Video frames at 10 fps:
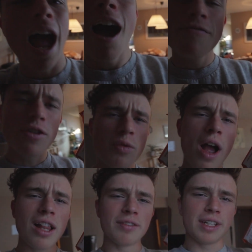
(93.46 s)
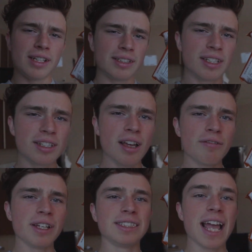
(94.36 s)
After a while of eating this
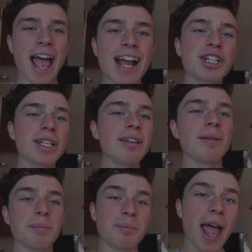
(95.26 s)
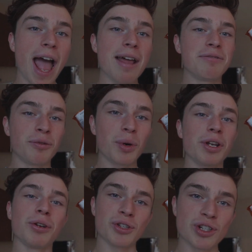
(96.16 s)
stuff, it's actually bad for your